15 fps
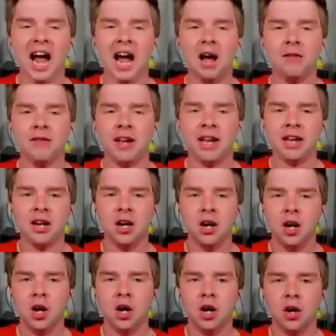have a
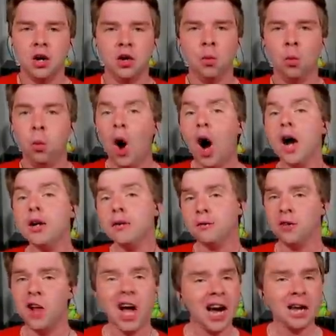water
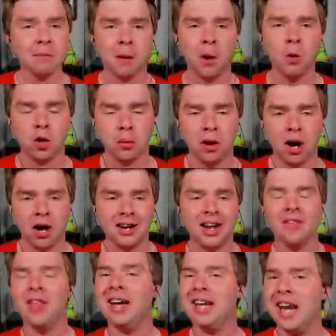flying Pokemon
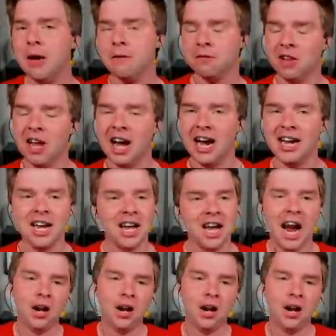that can't fly